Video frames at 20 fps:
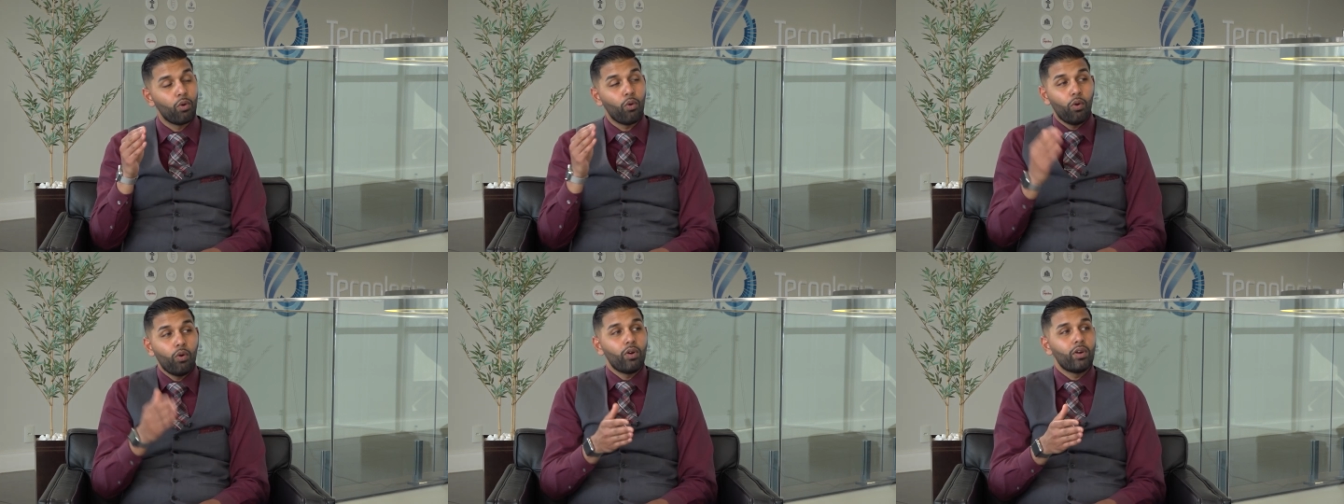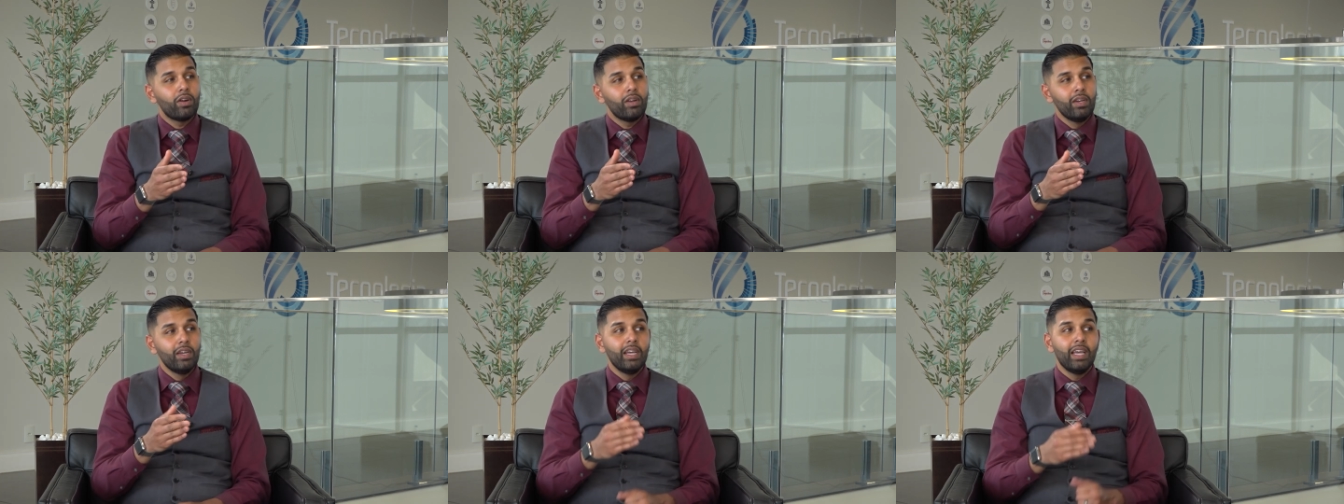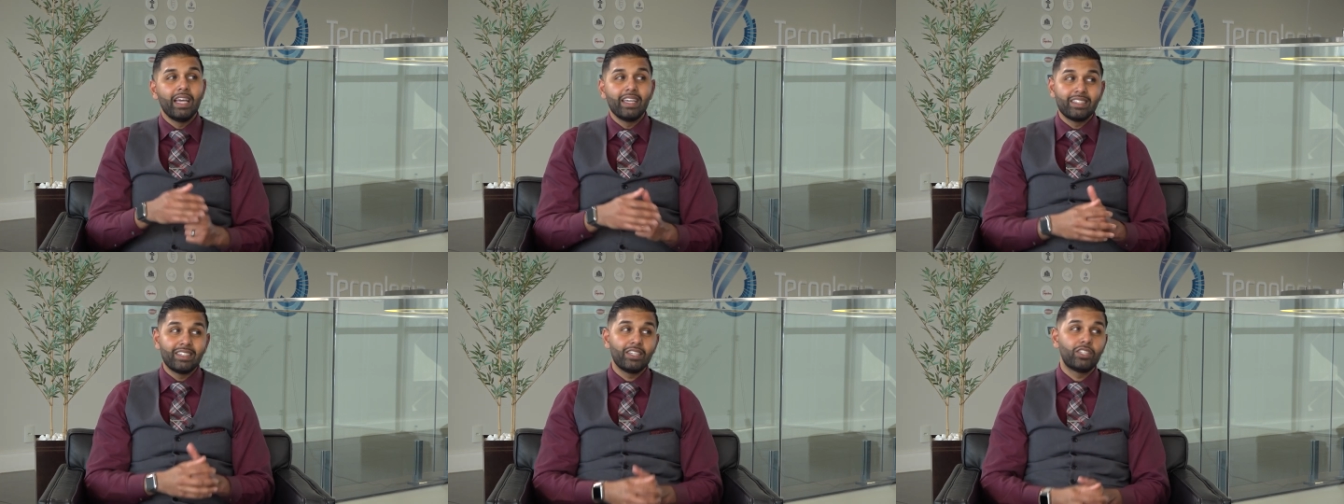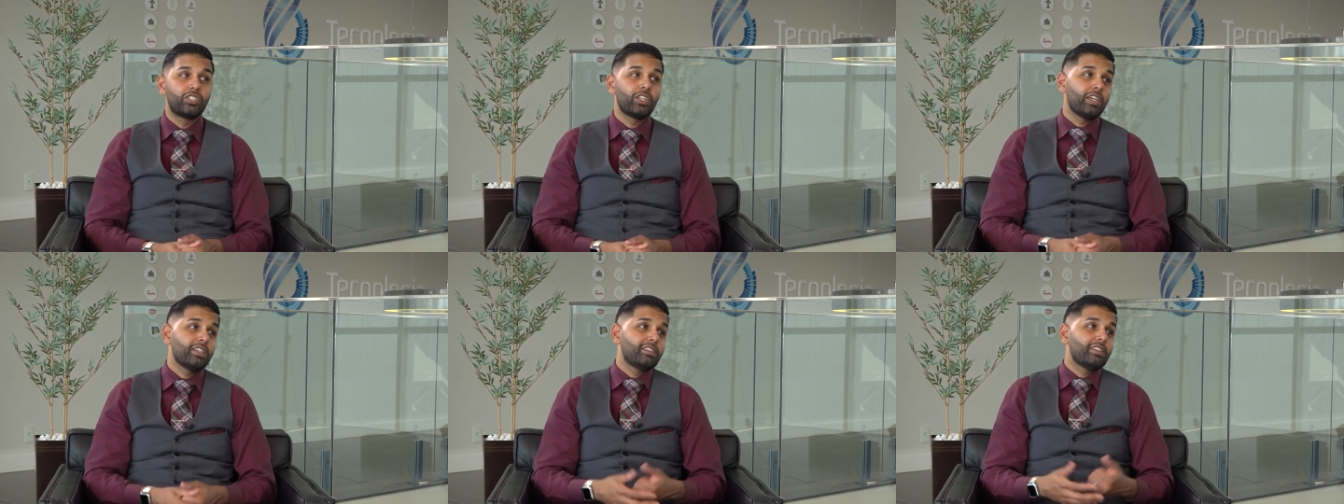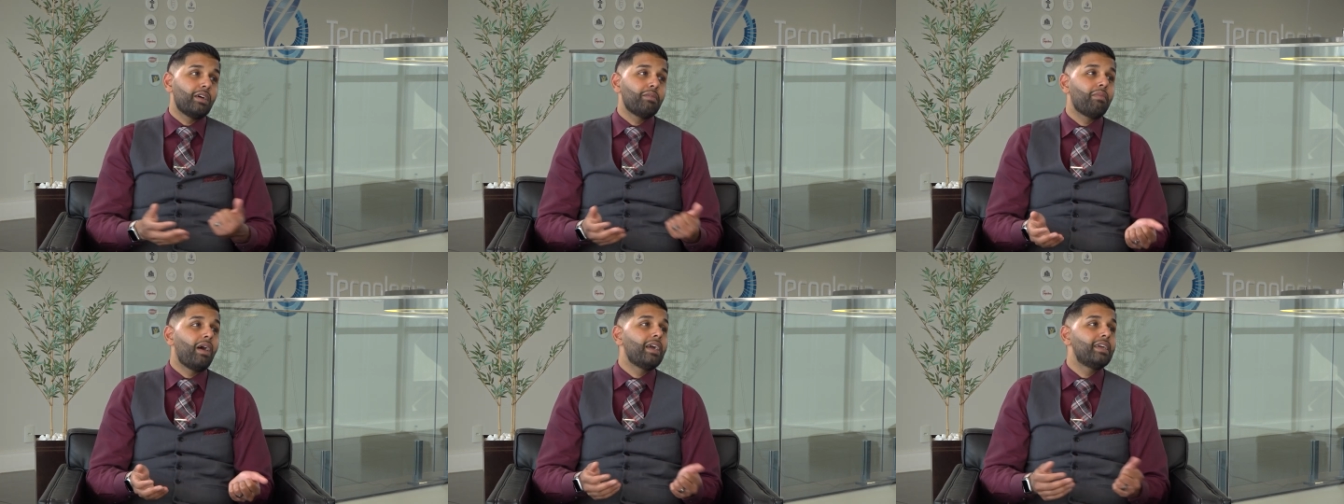Or is it just
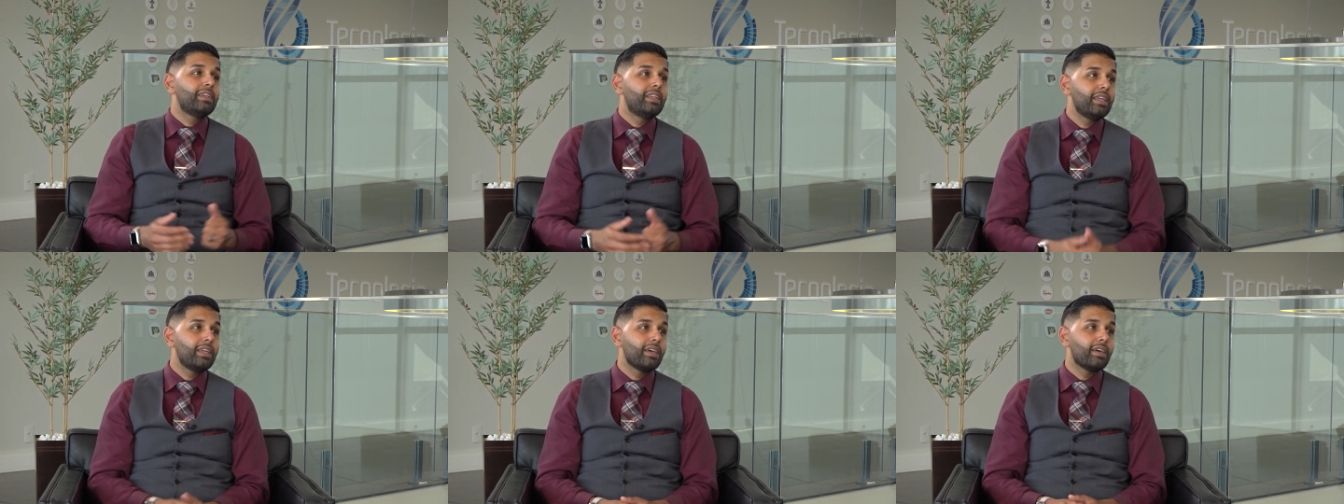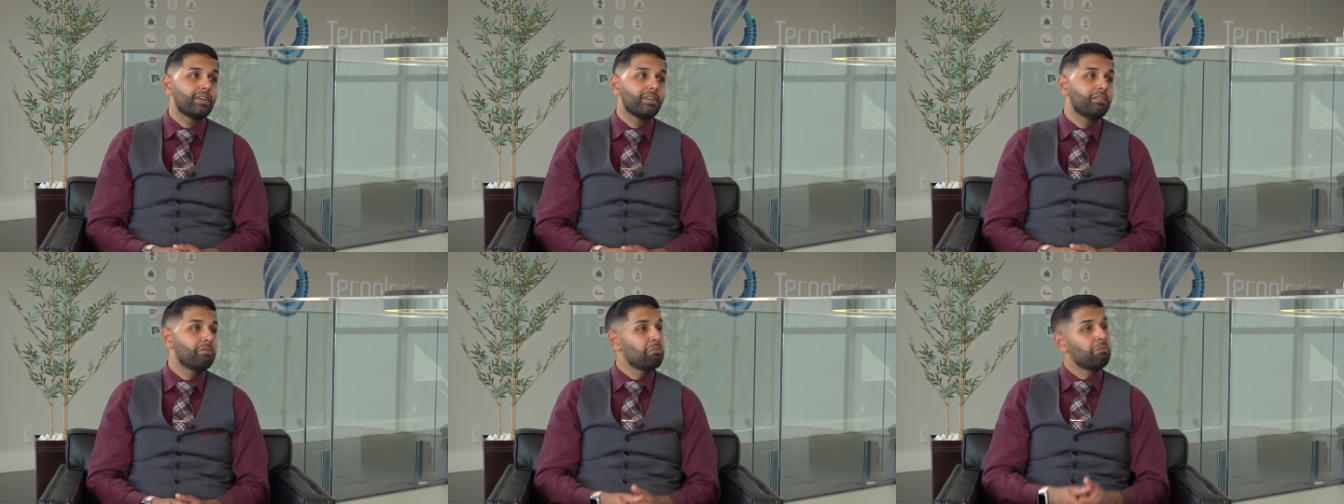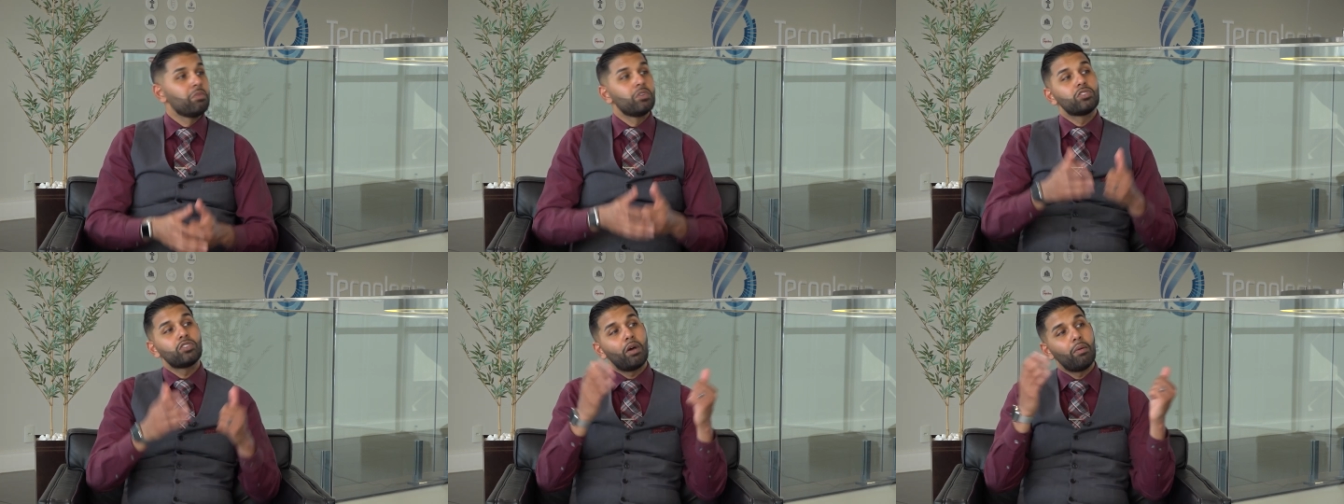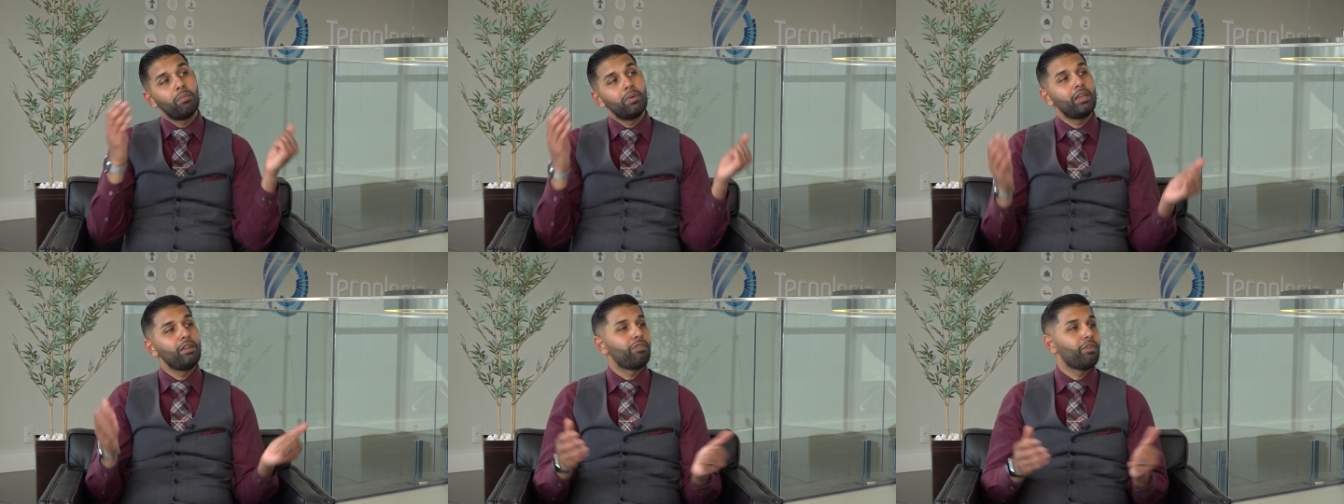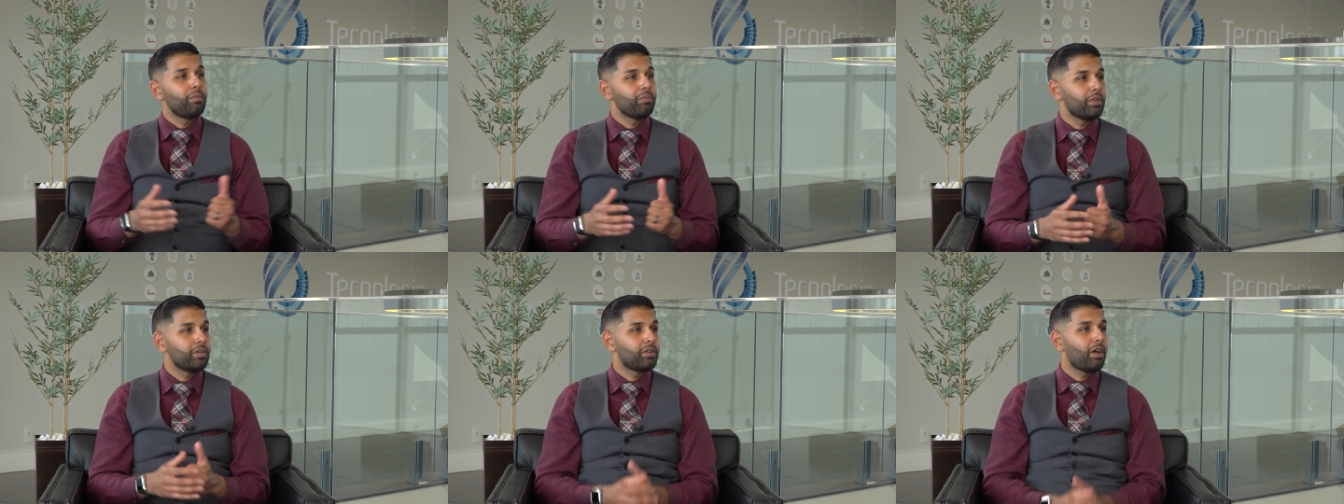some idea somebody
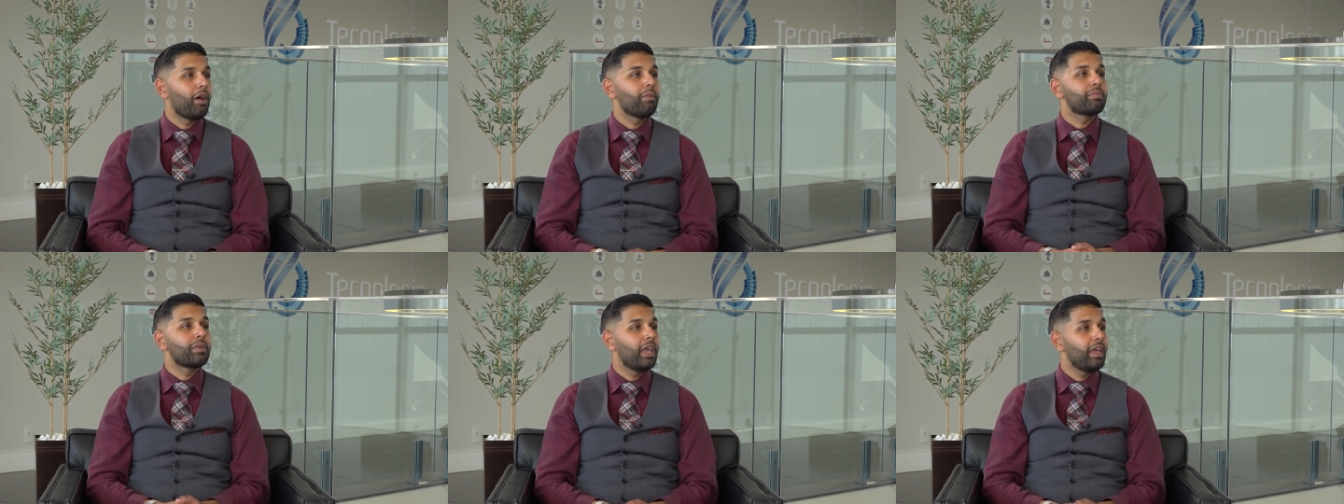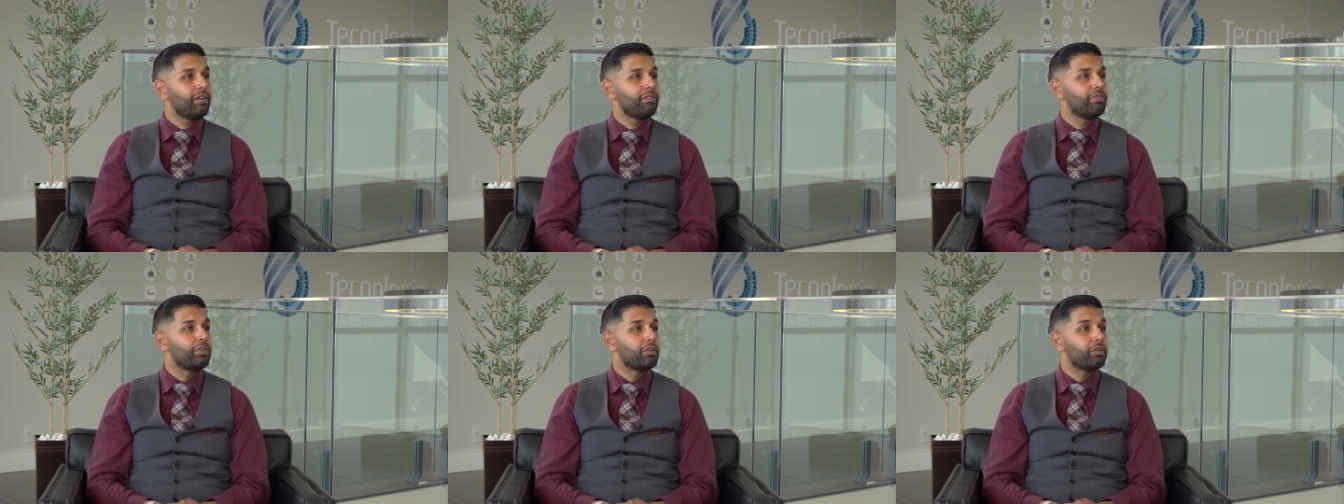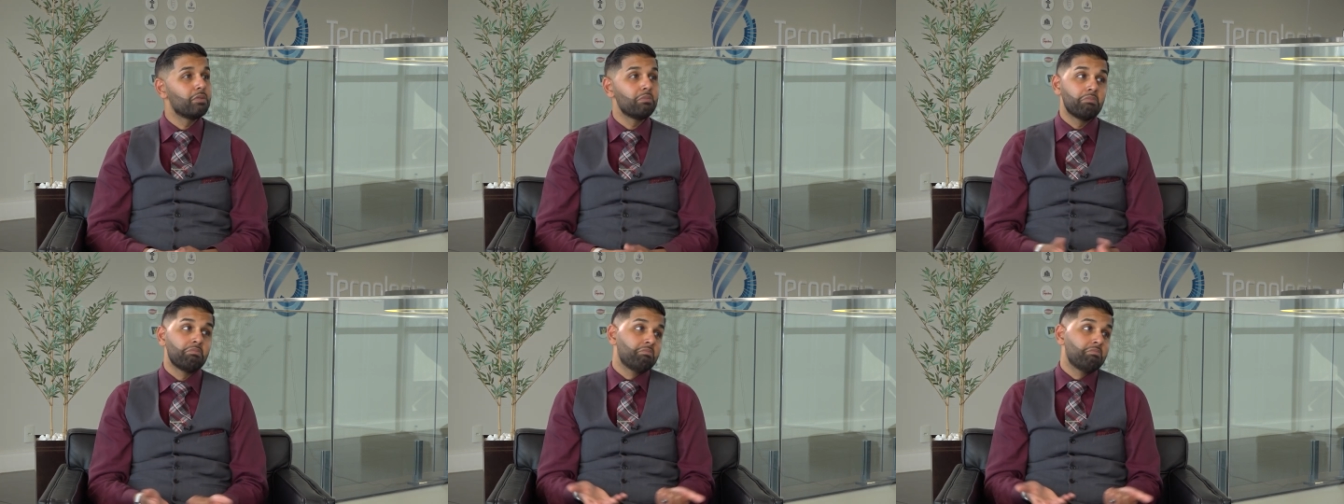from the top gave you